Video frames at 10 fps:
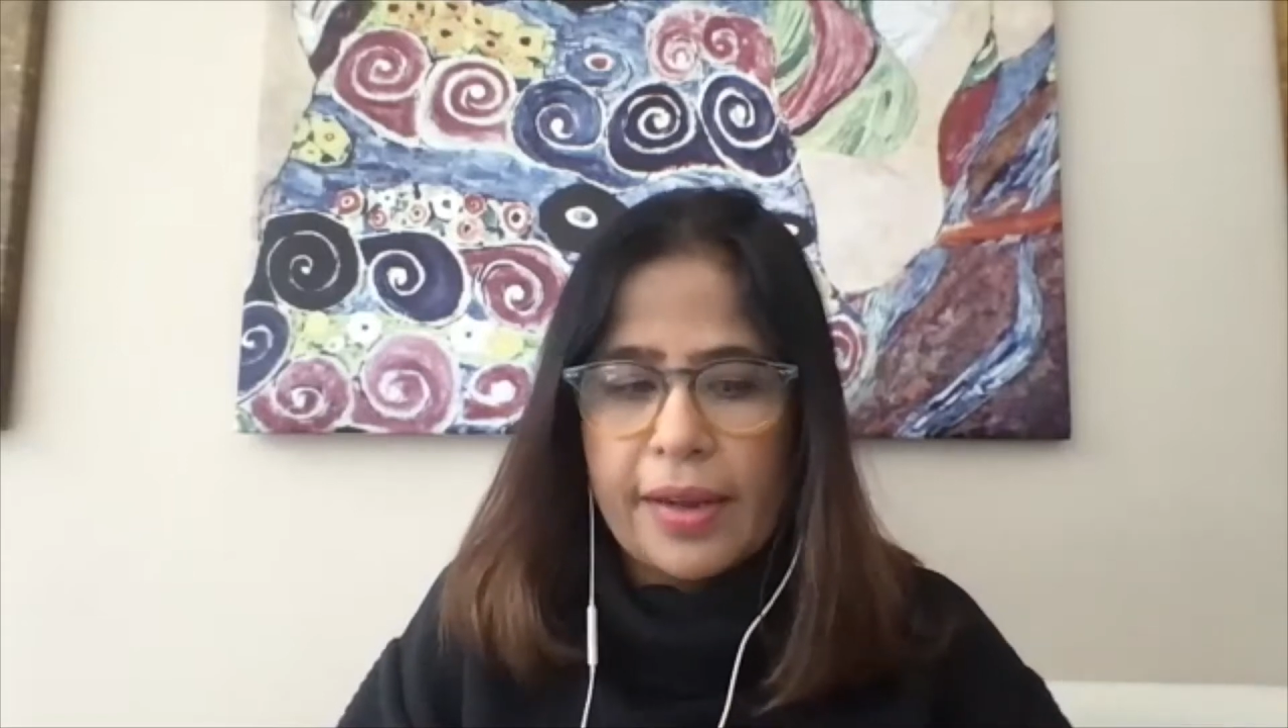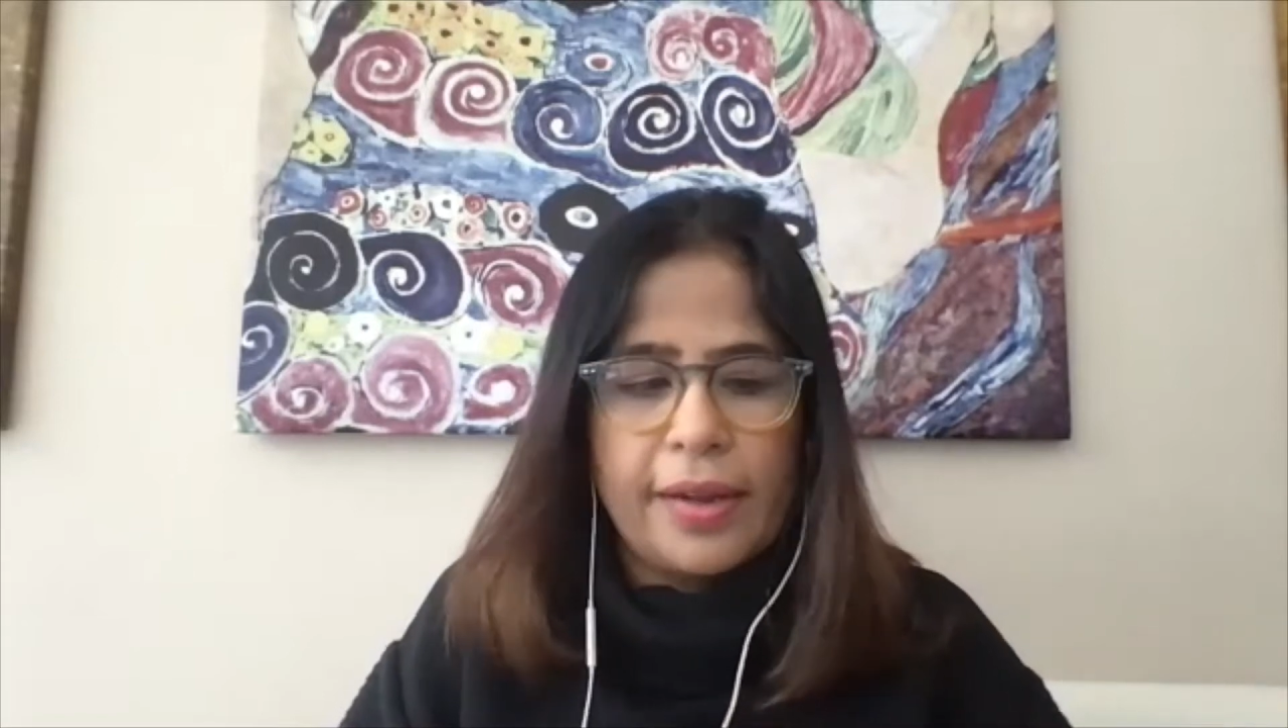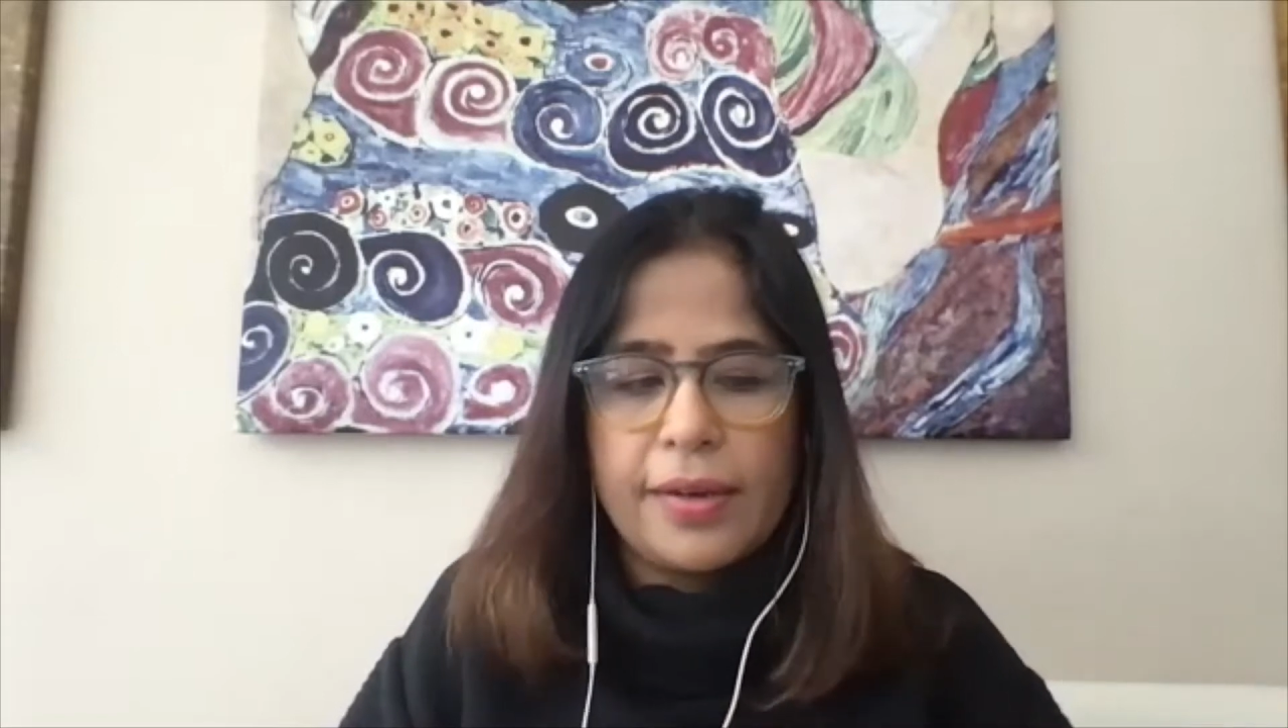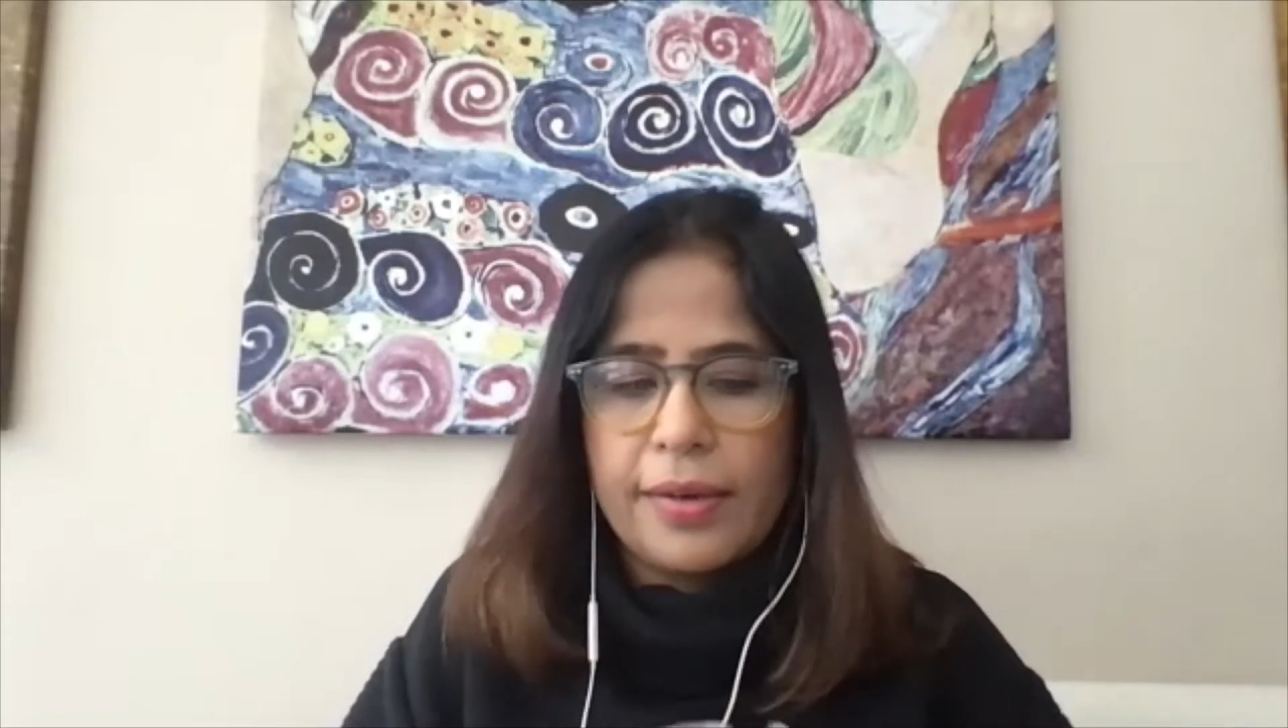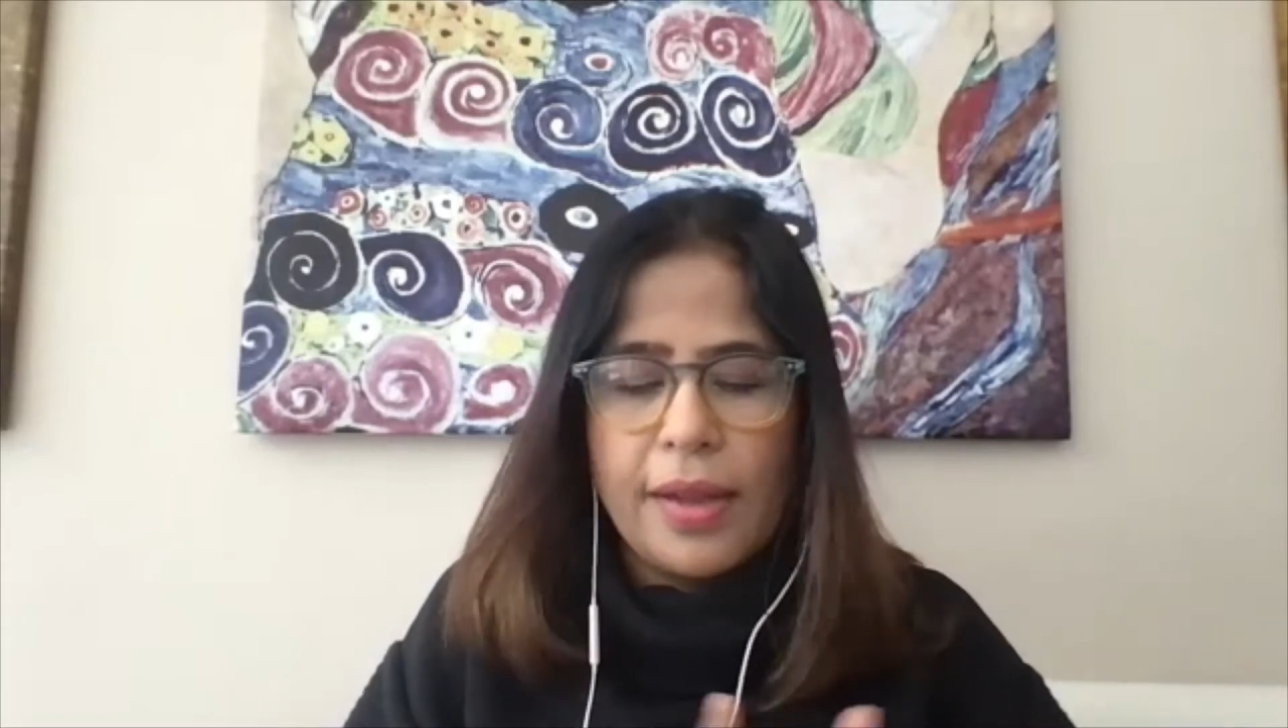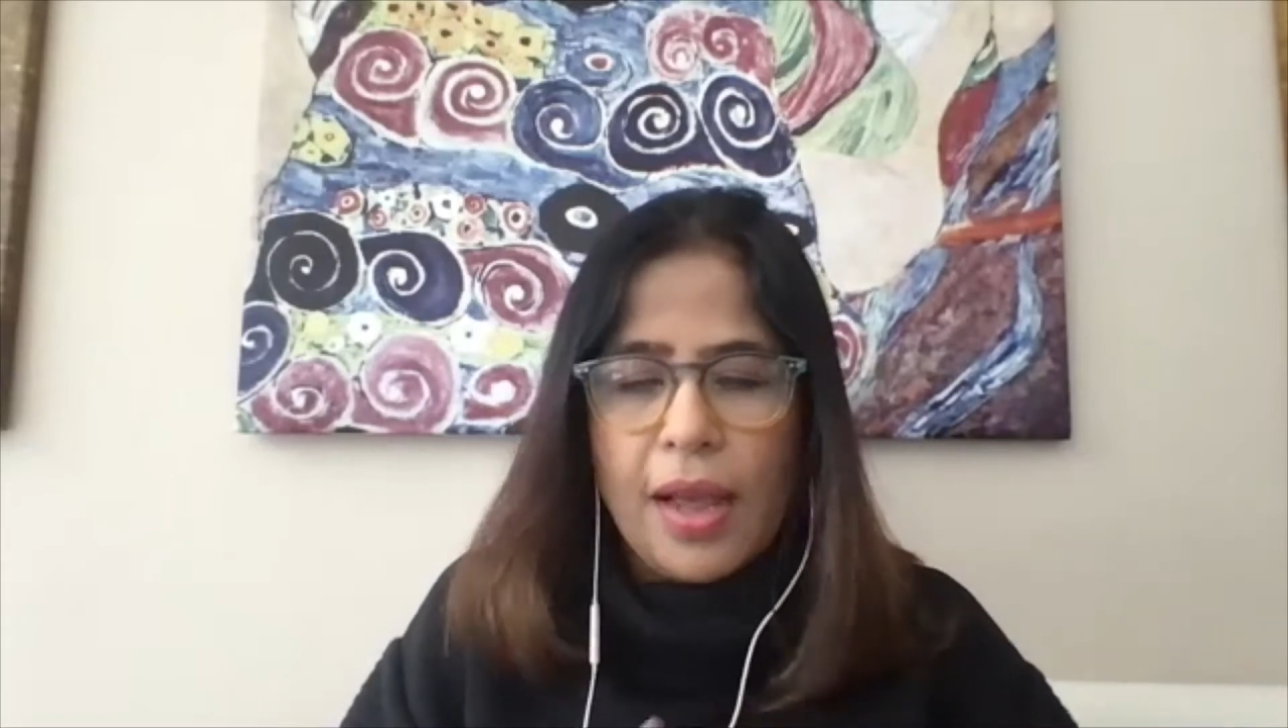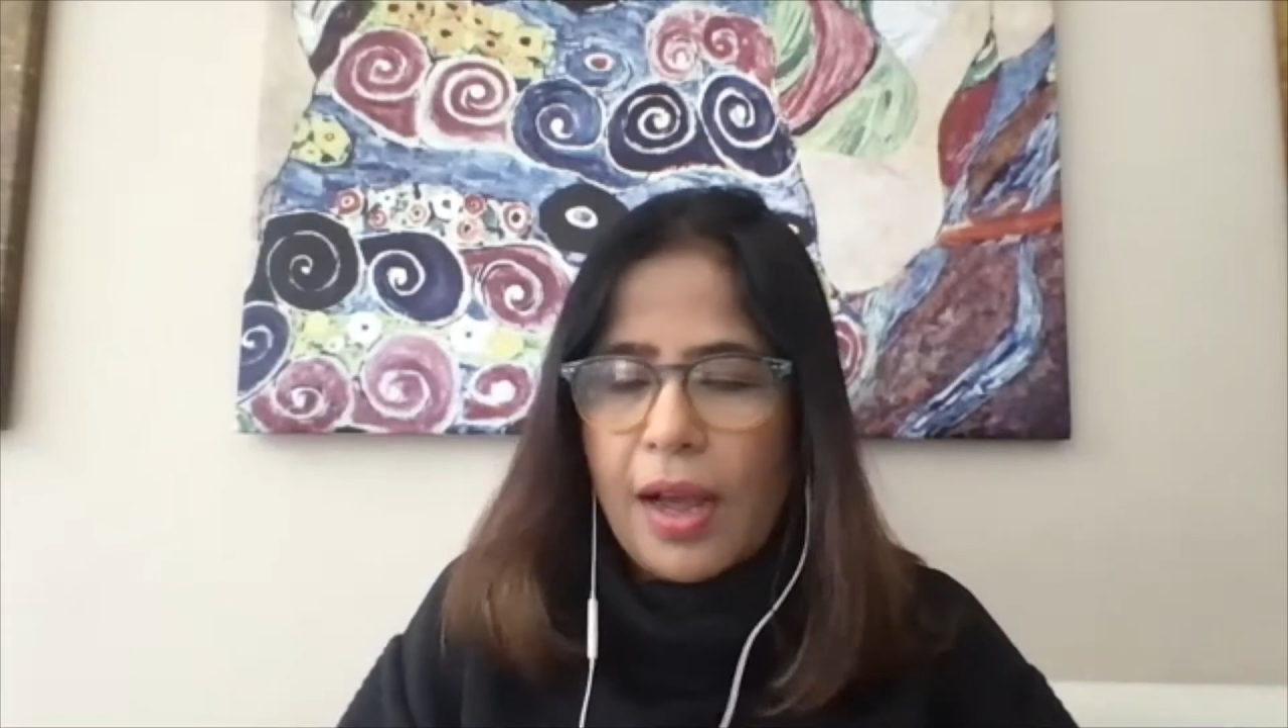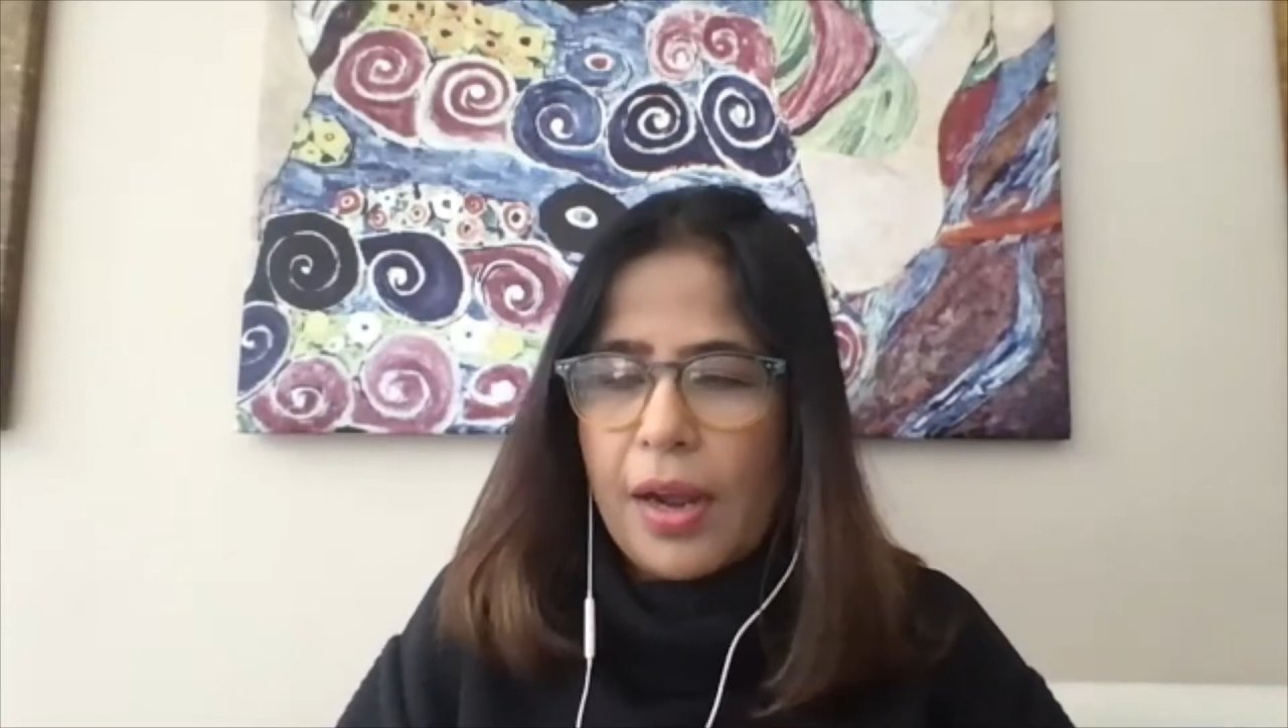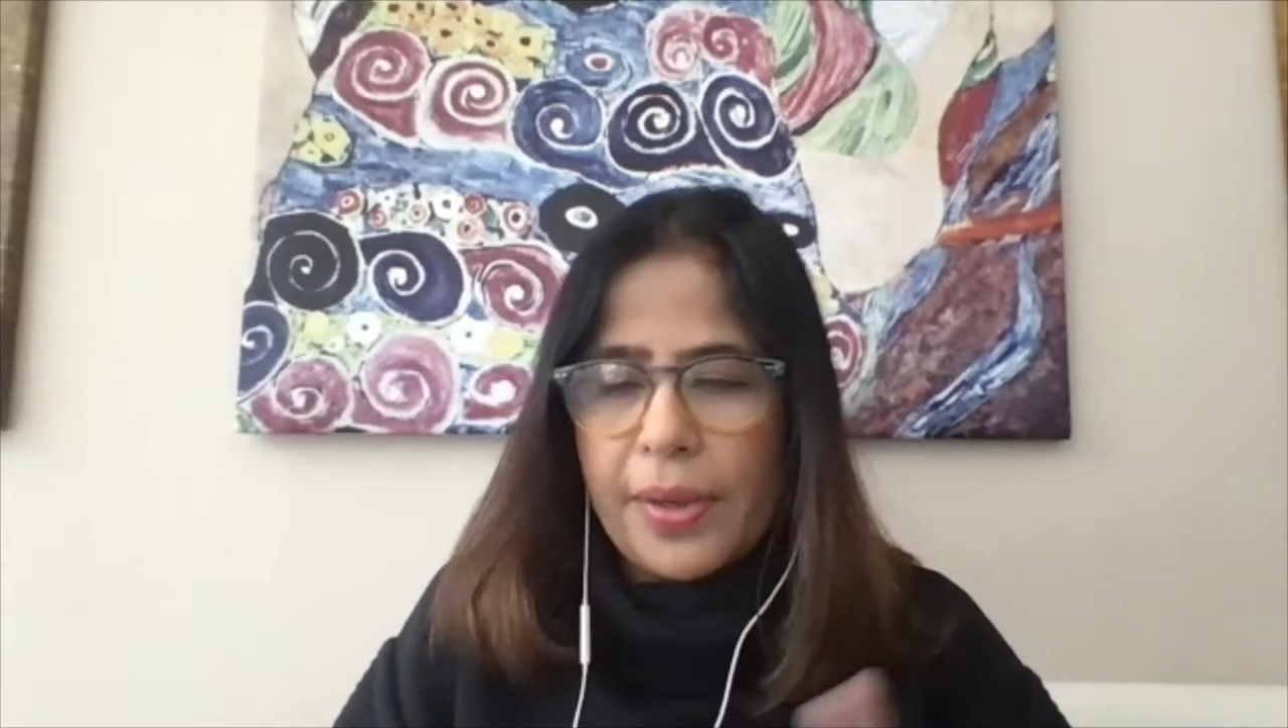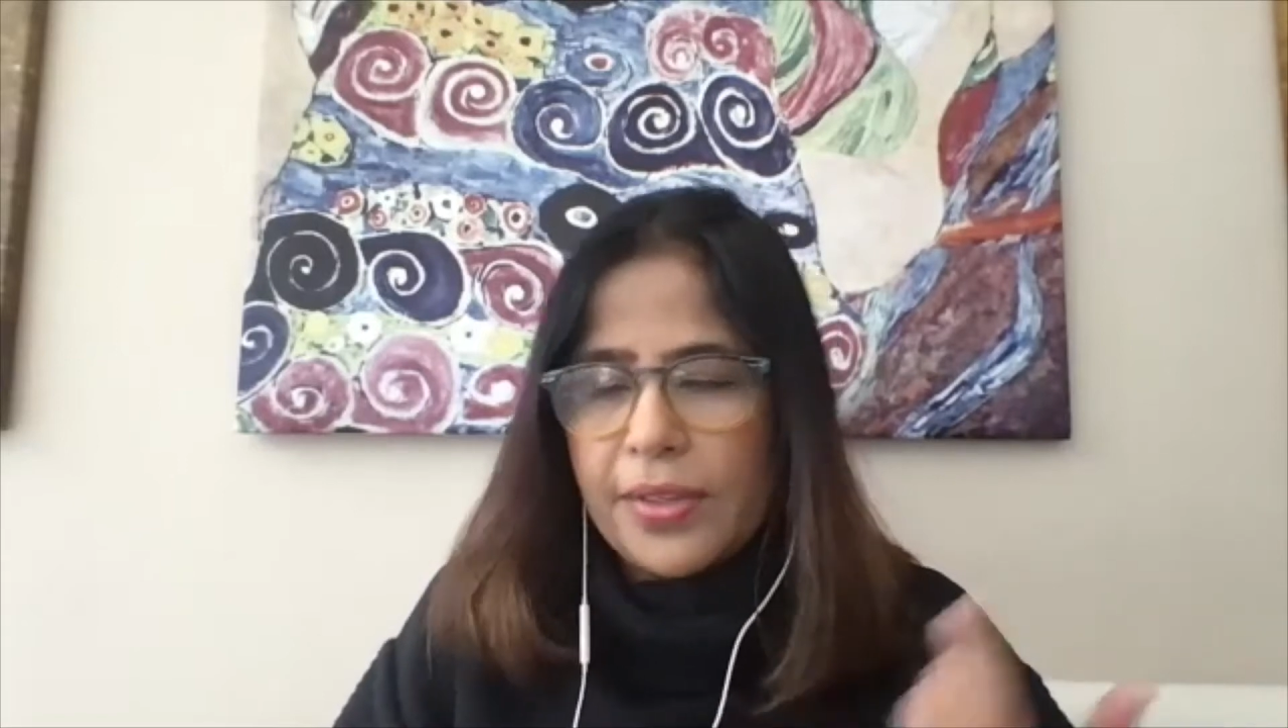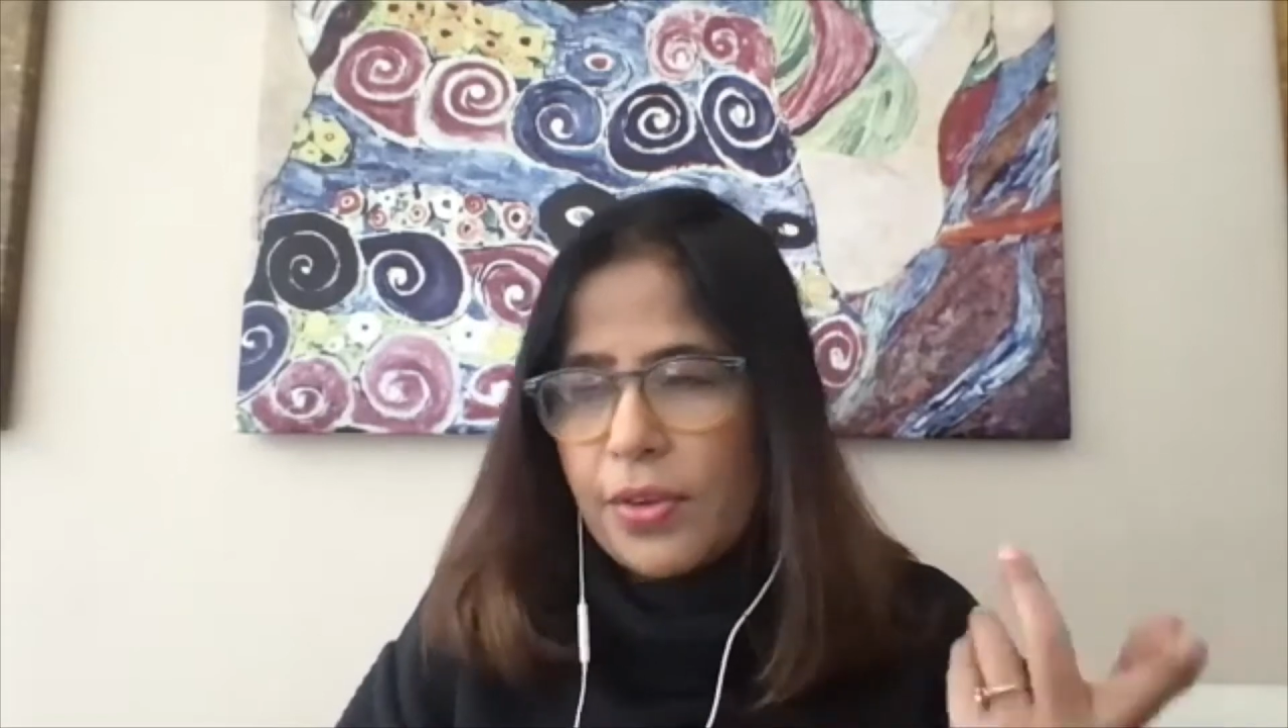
And I went